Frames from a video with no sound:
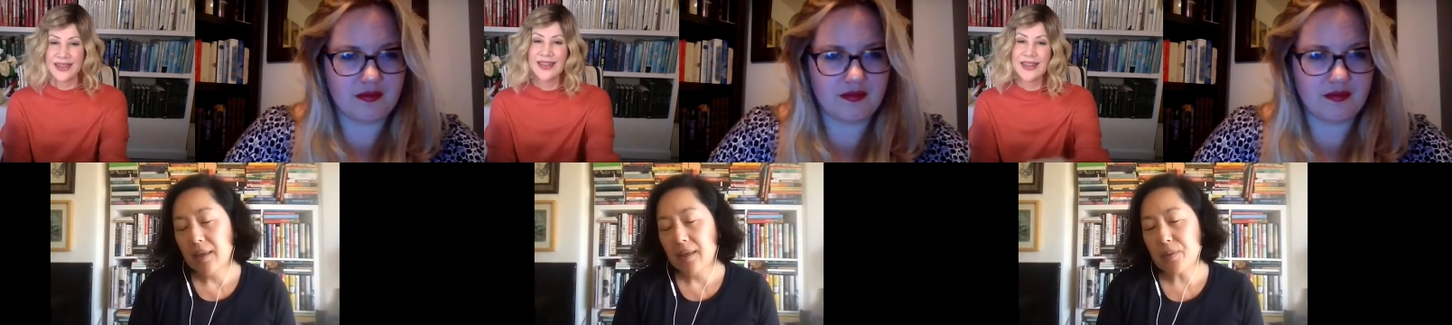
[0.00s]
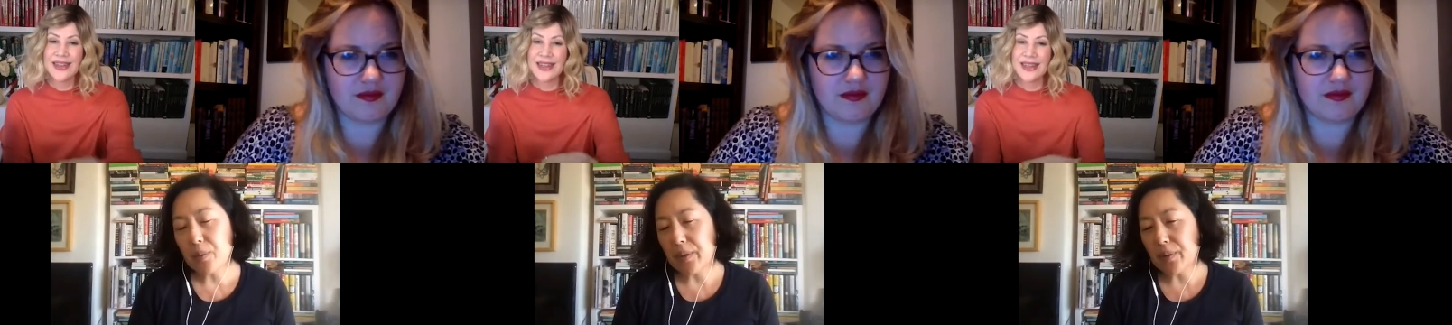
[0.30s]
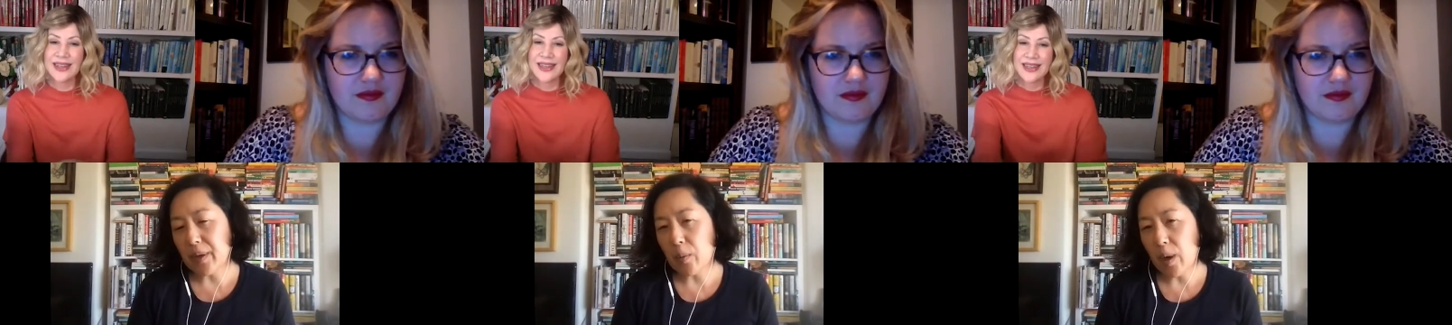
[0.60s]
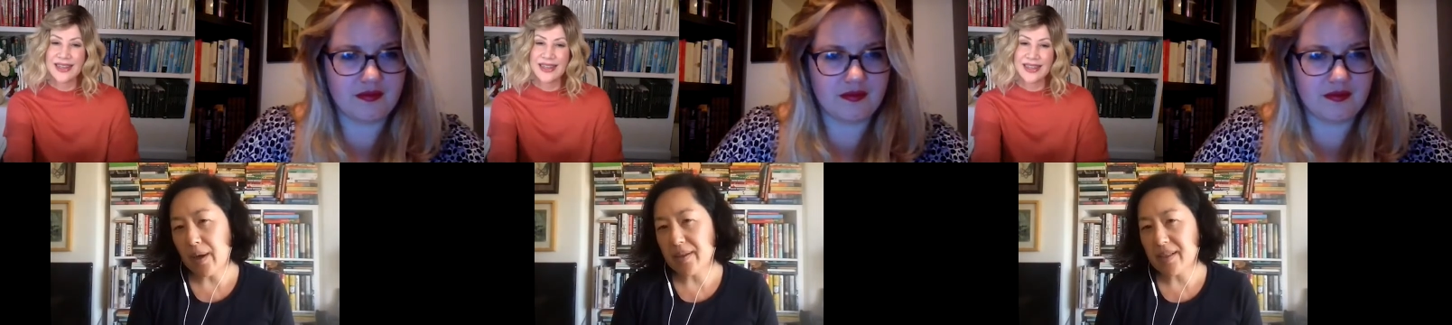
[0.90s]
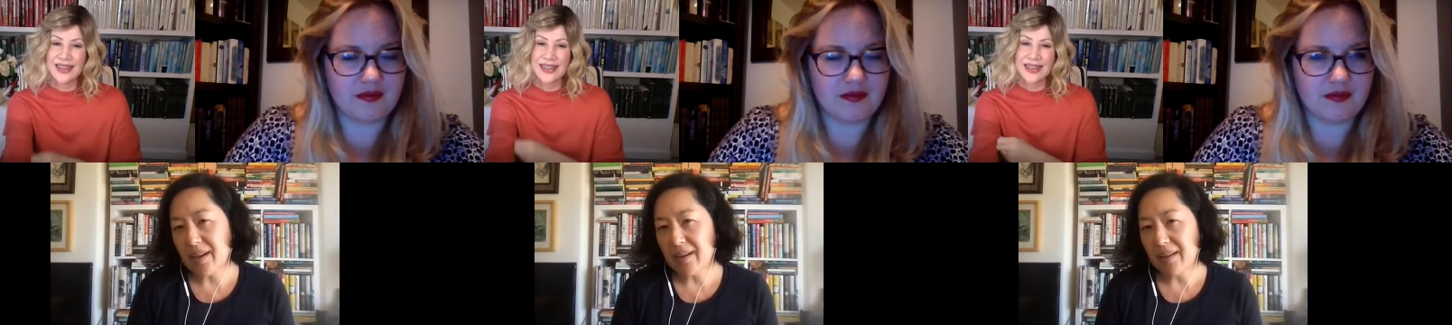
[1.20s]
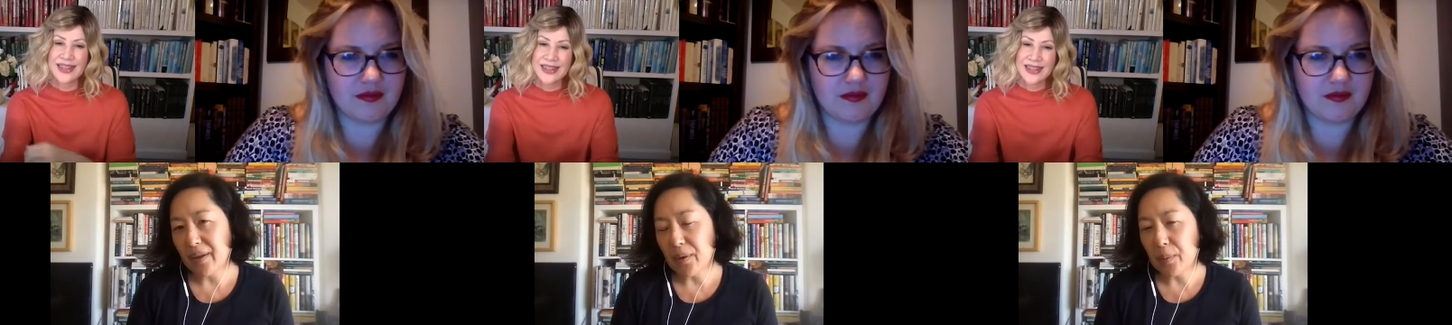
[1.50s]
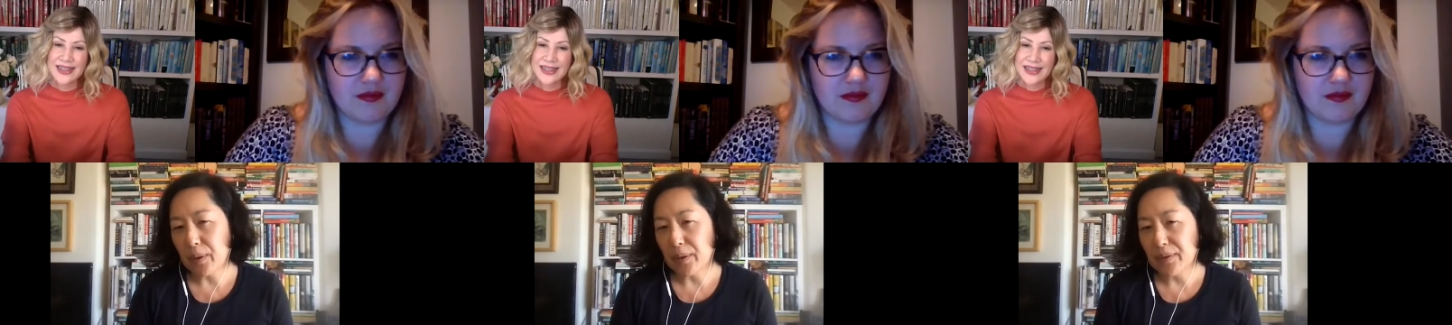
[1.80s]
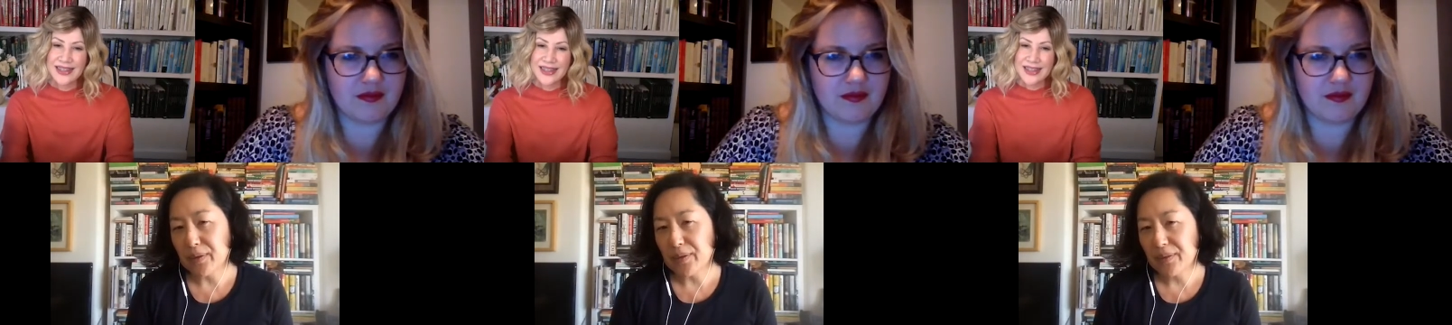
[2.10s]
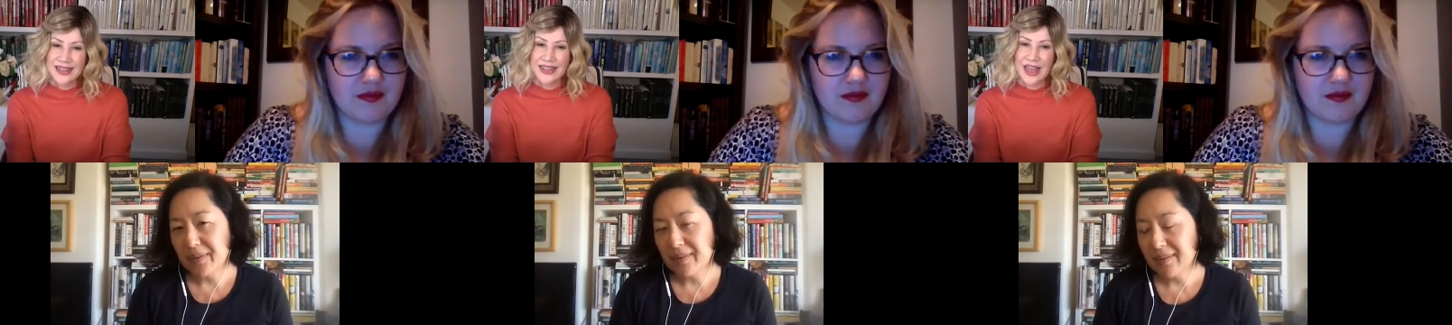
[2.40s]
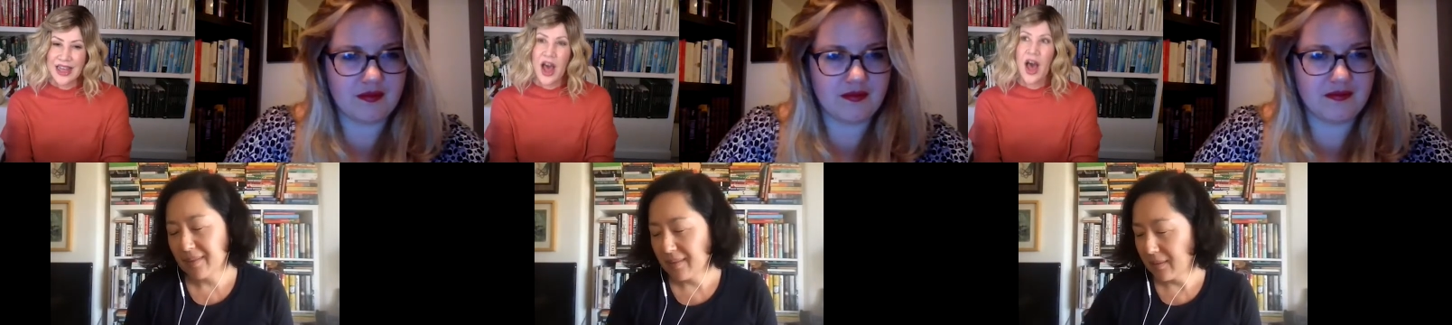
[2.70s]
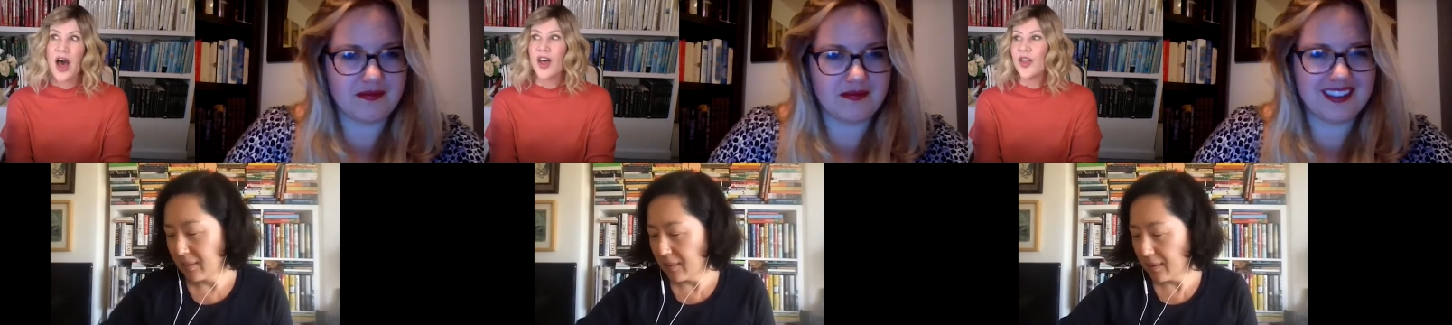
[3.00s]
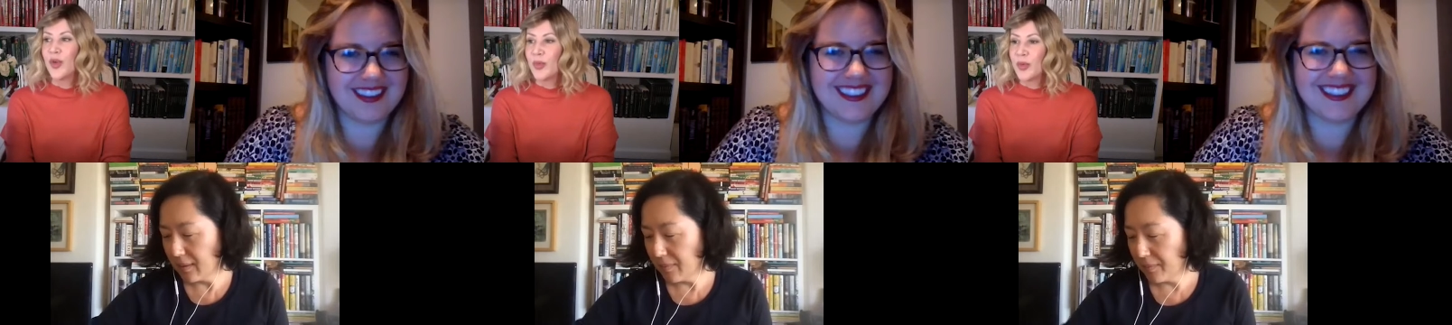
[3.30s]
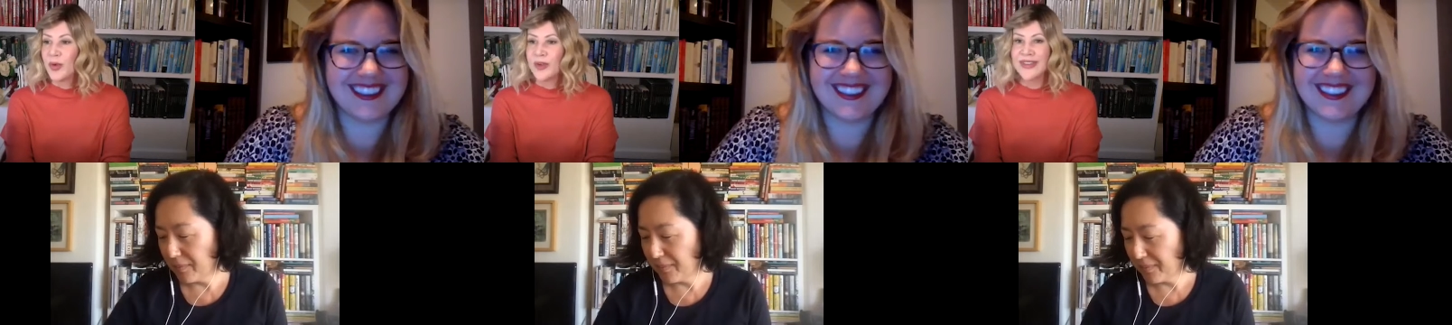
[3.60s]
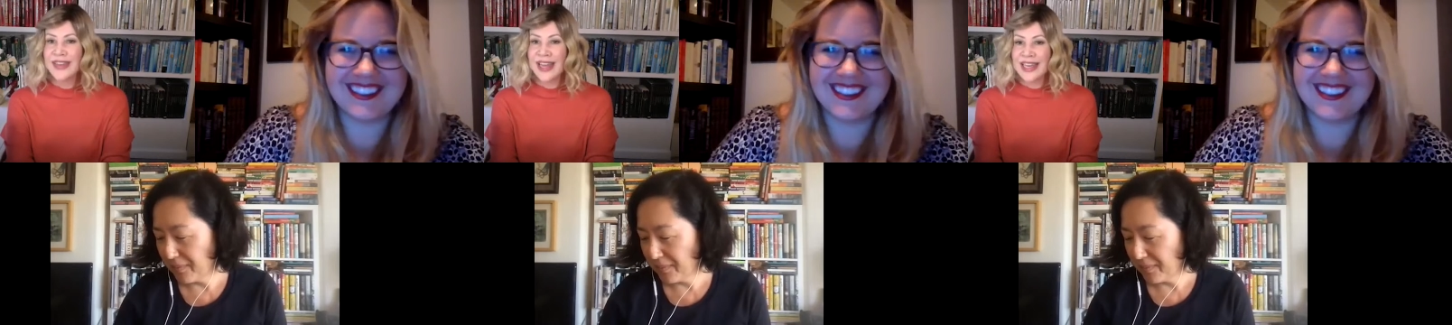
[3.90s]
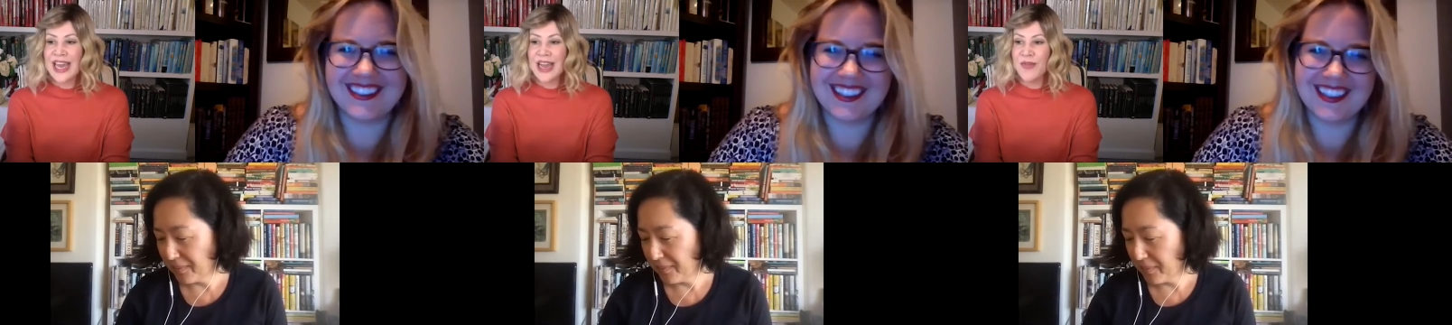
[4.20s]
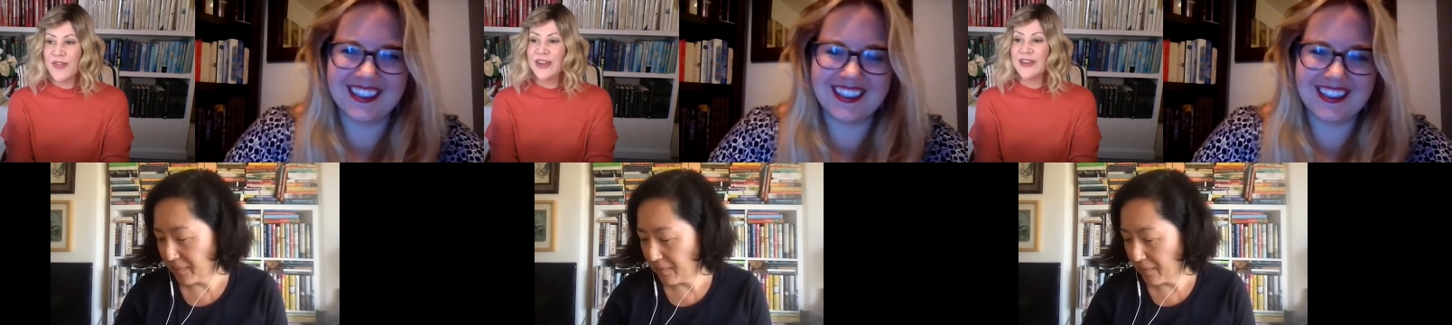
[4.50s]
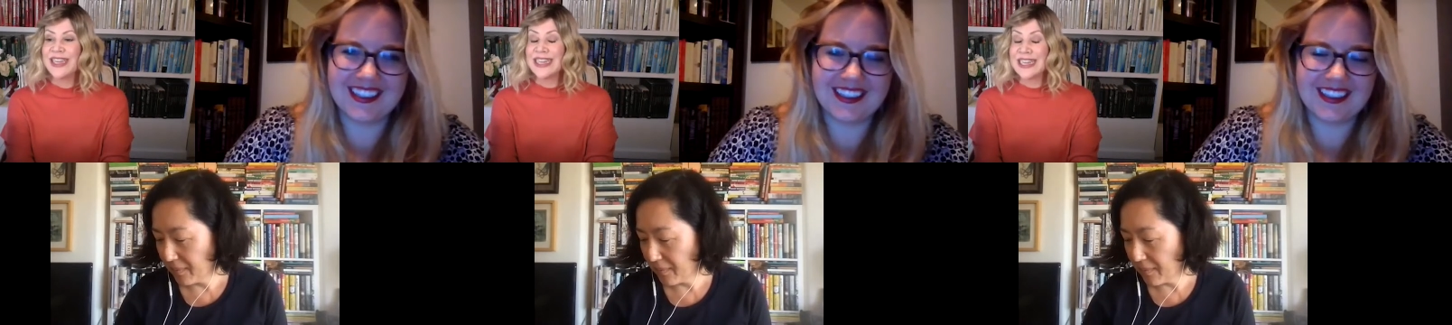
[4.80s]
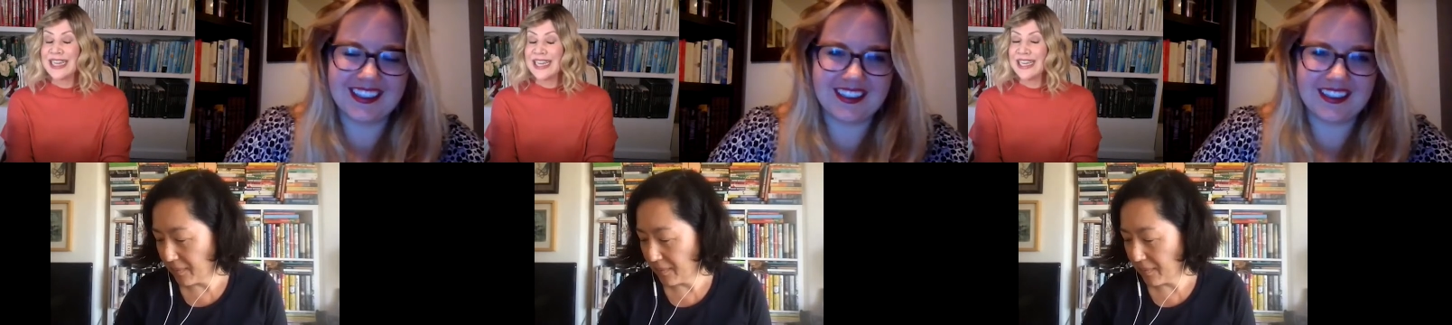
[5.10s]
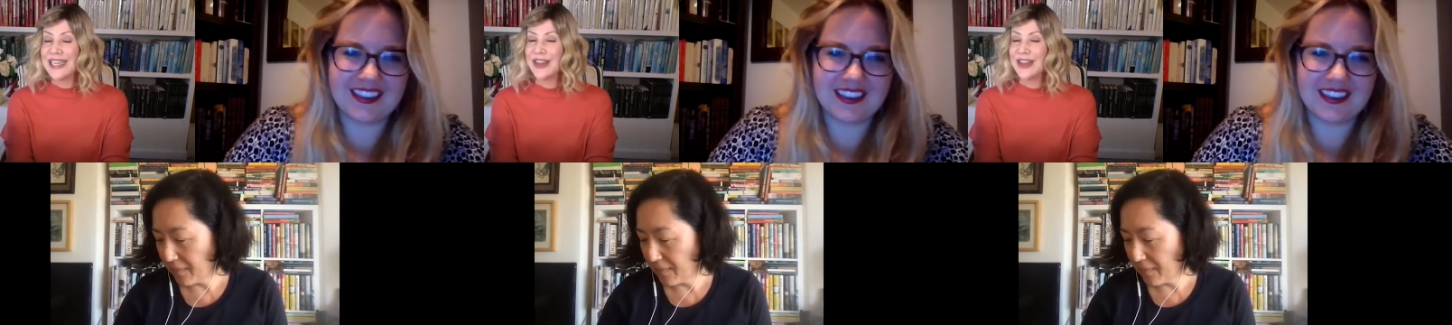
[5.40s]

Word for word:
Speaker 1: is wondering why the title other birds
Speaker 2: other birds that came fairly late in the